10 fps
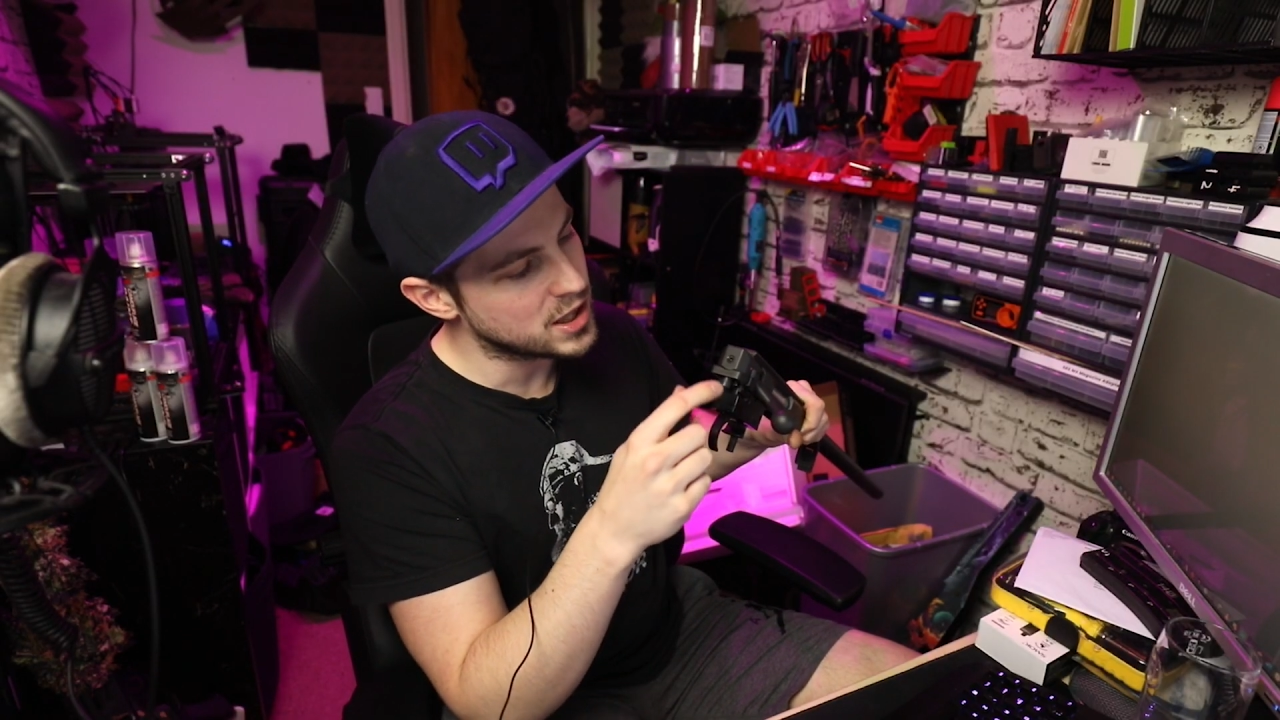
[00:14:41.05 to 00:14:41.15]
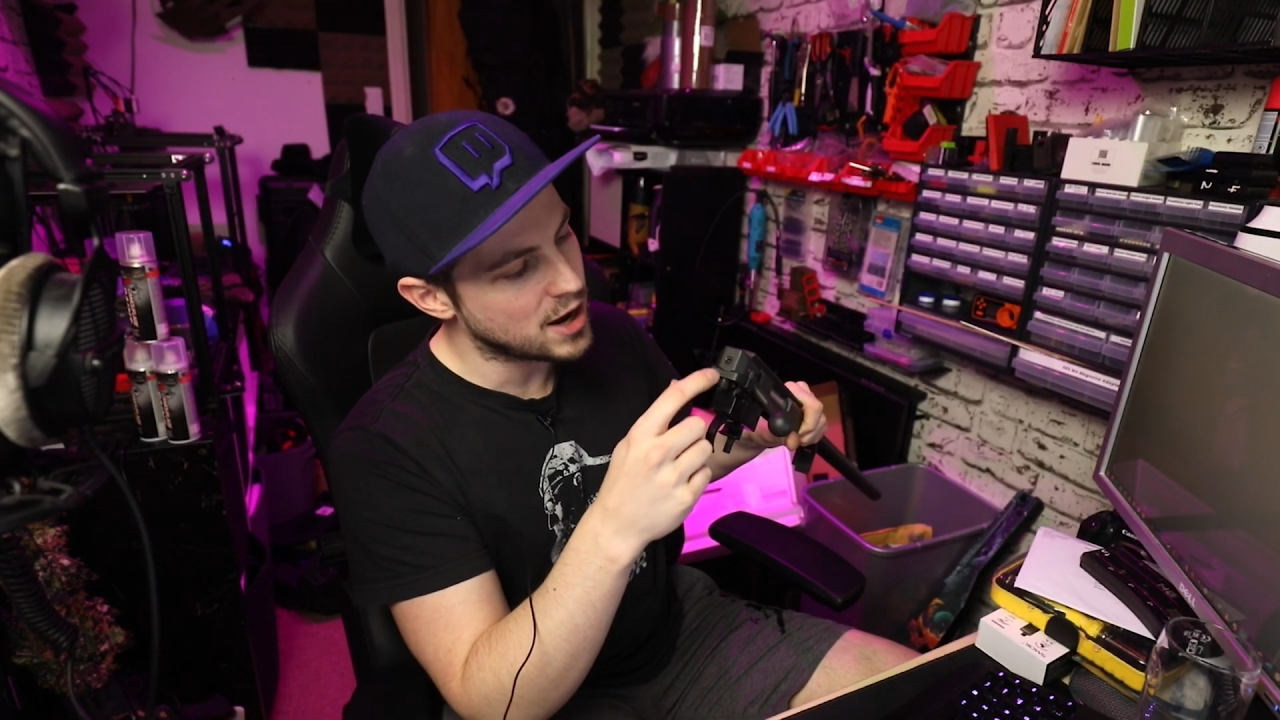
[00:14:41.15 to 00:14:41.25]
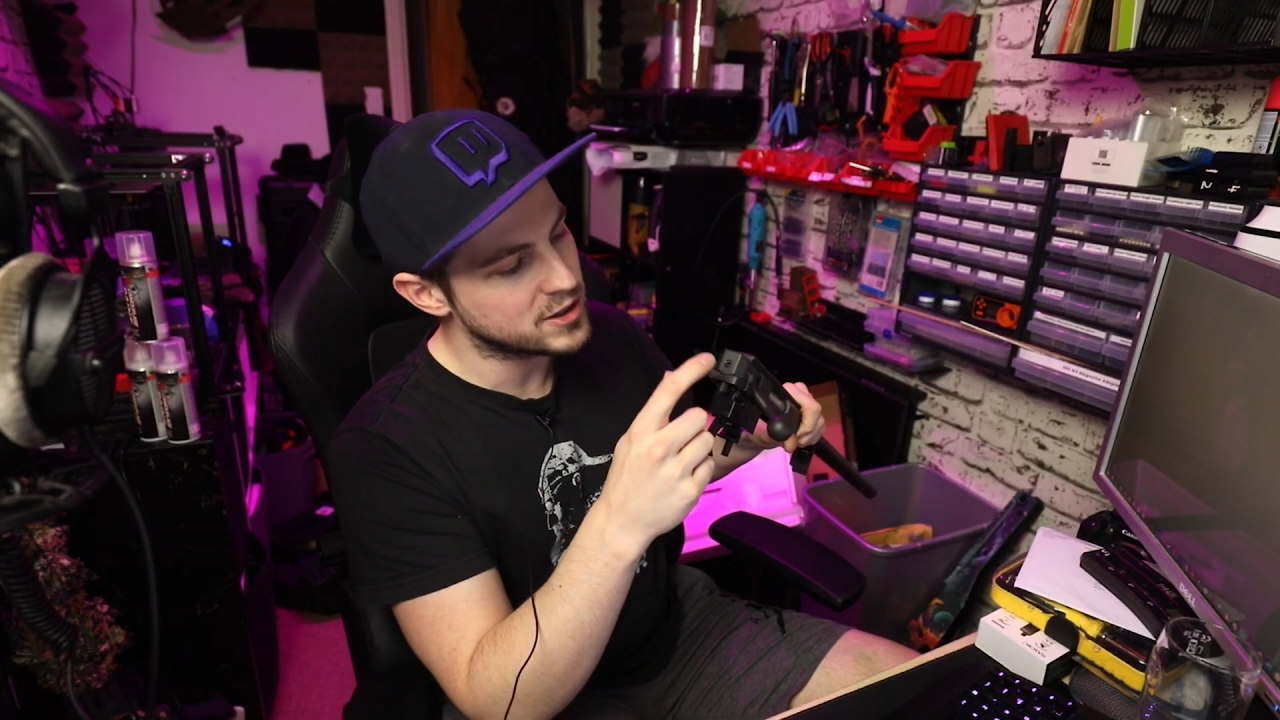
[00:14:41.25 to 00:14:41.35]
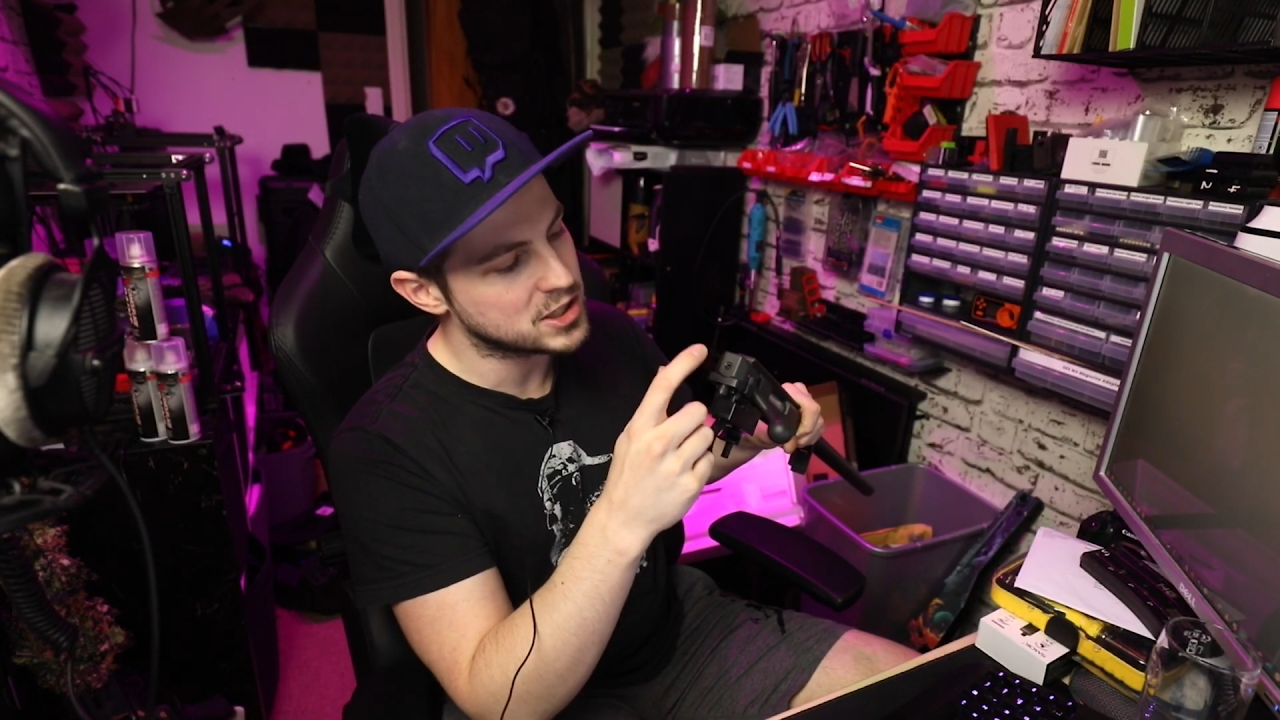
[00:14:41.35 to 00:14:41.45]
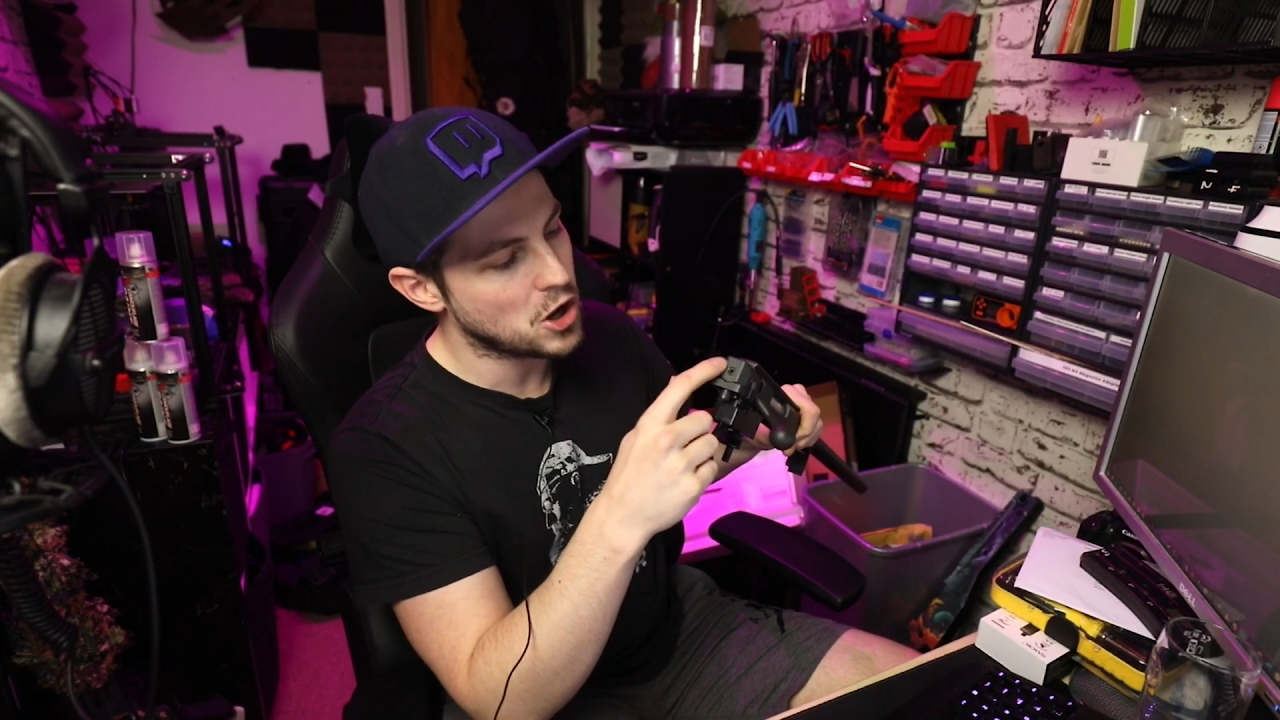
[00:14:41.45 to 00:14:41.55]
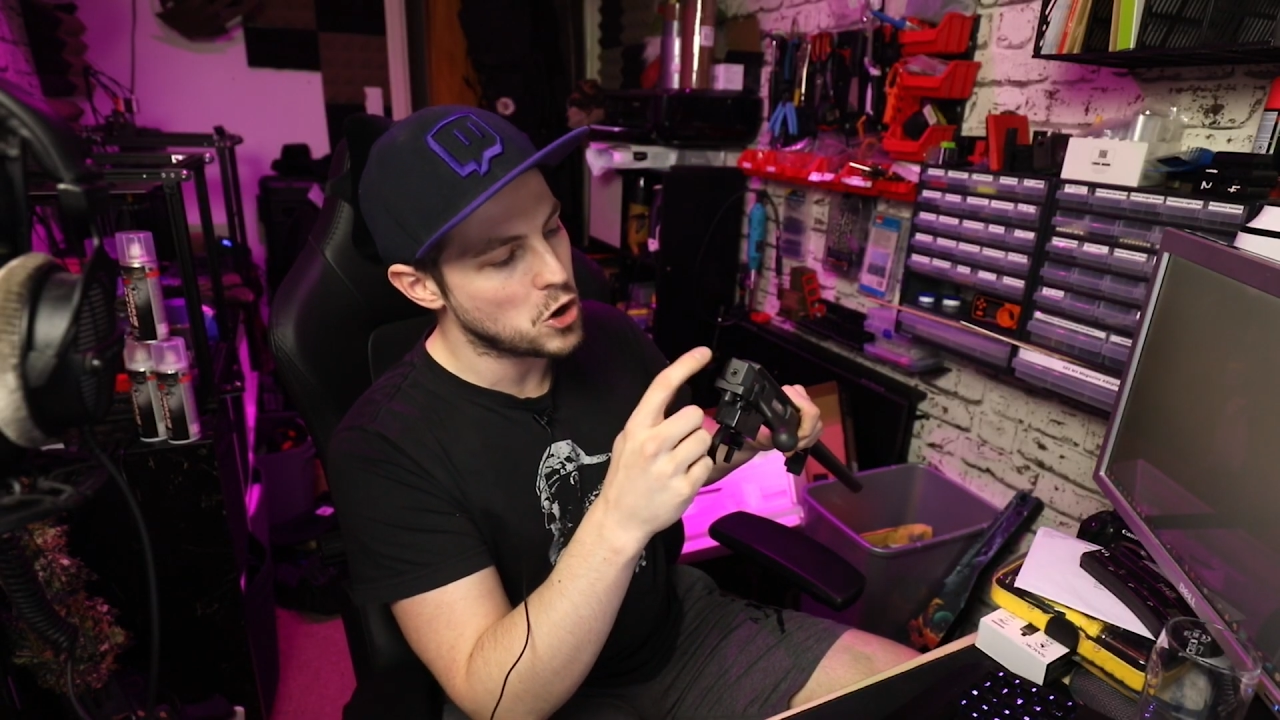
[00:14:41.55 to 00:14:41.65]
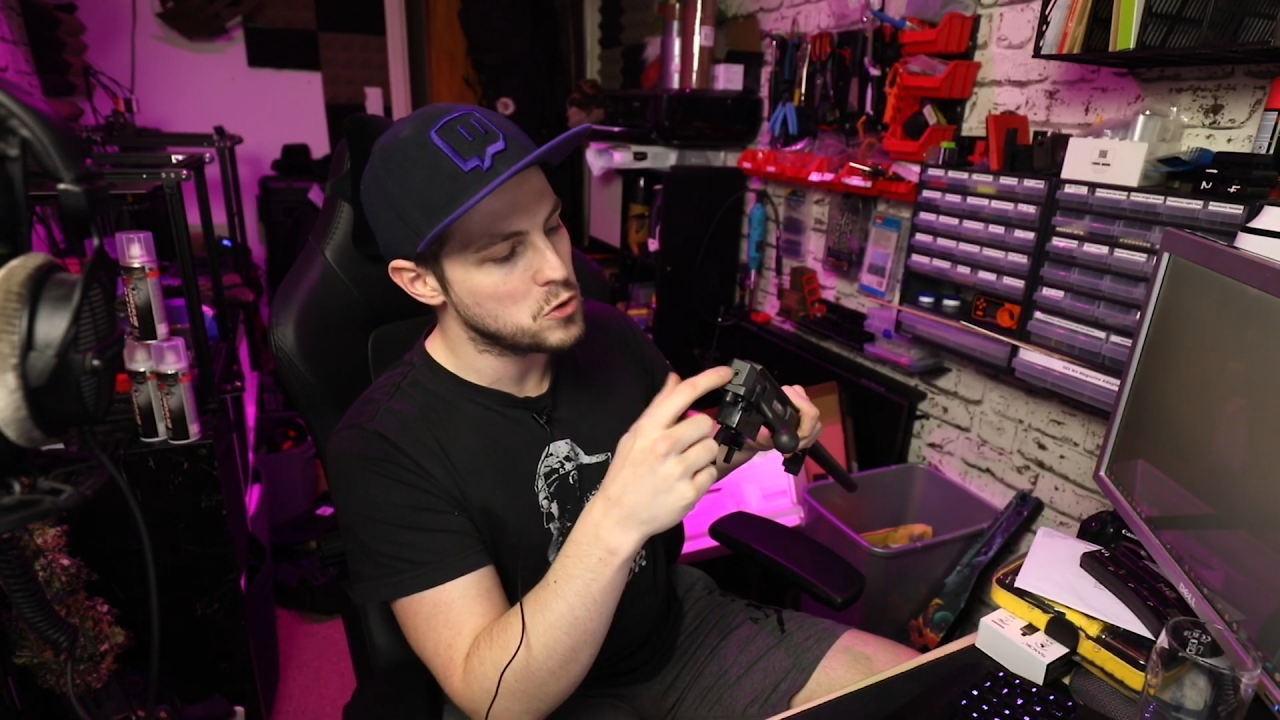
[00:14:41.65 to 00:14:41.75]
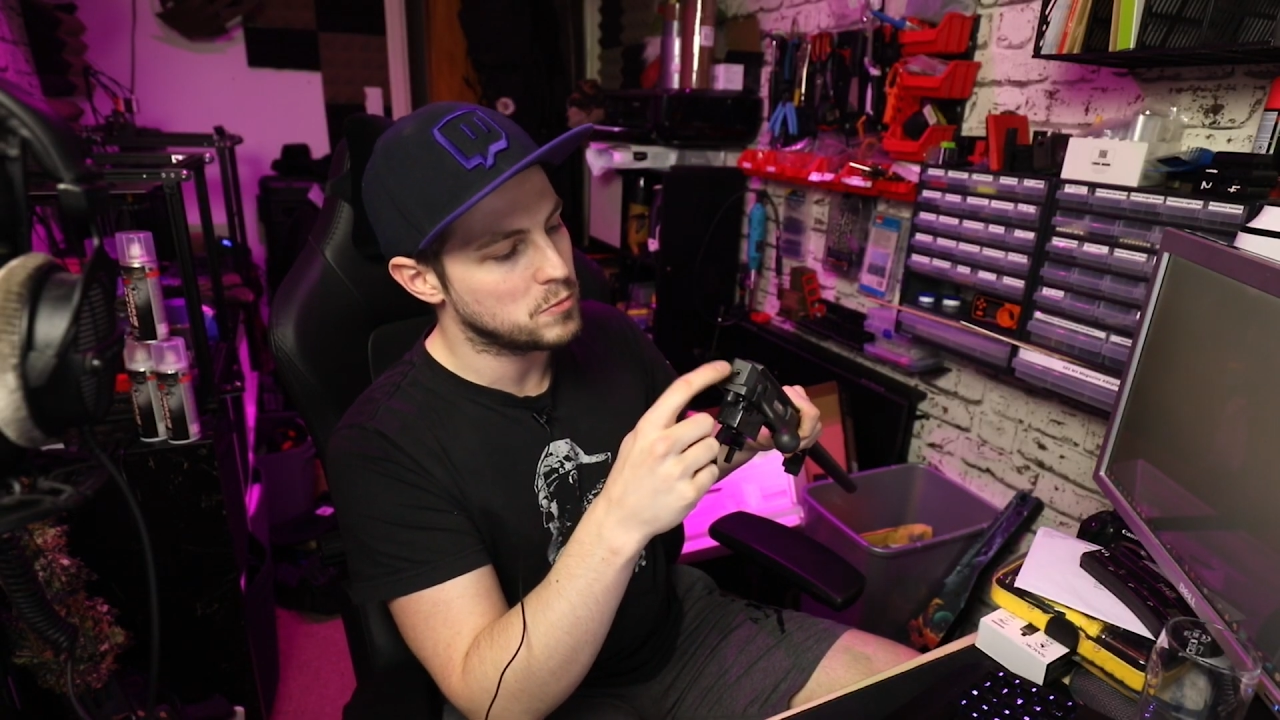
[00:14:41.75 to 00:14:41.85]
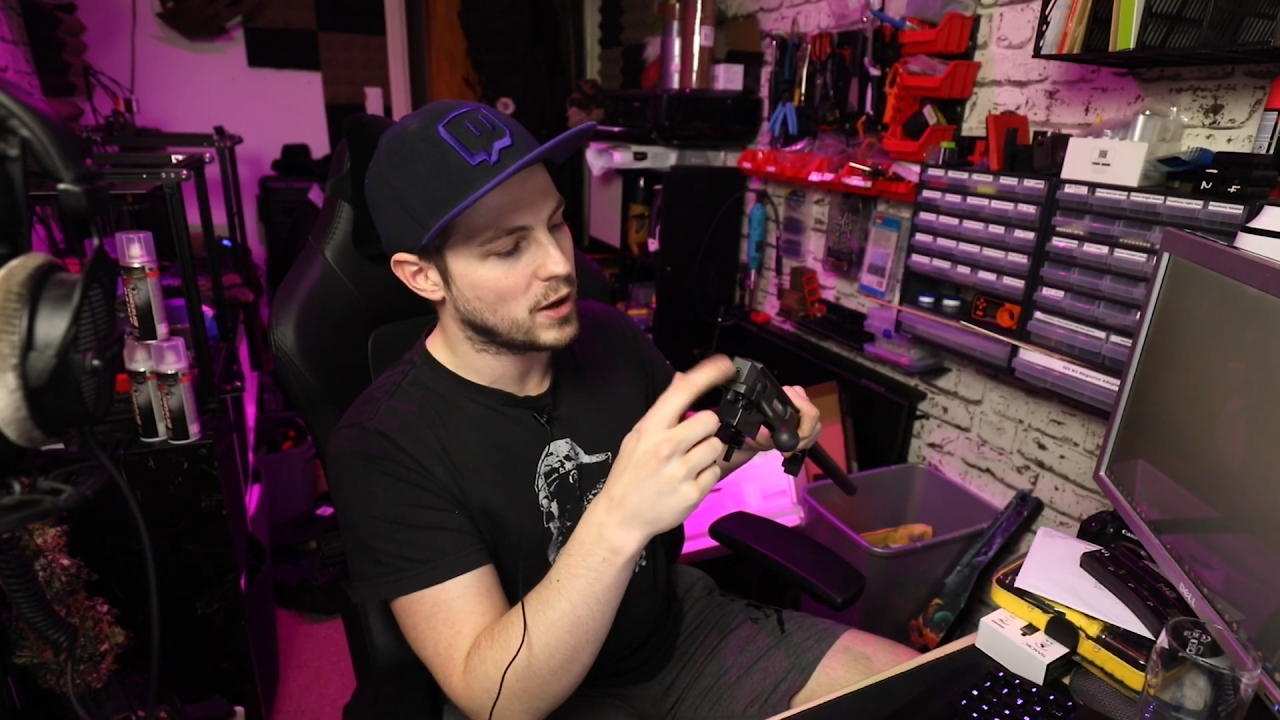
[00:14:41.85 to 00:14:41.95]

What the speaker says: there is no